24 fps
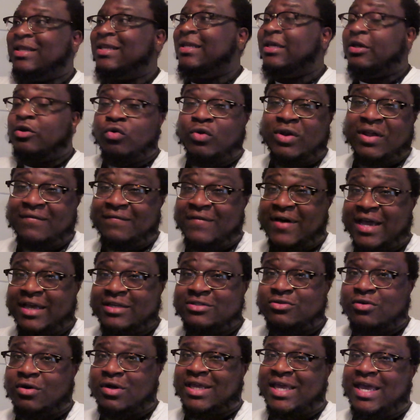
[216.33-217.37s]
legal
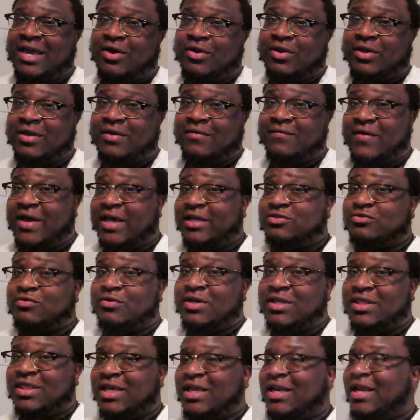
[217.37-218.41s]
advice or accounting advice or
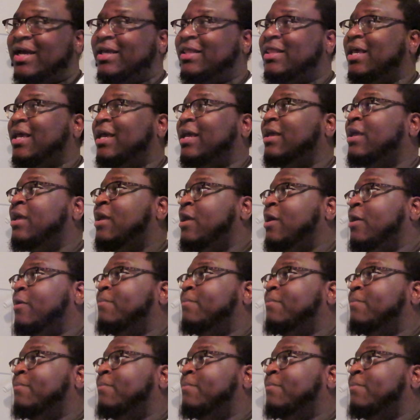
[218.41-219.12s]
anything like that,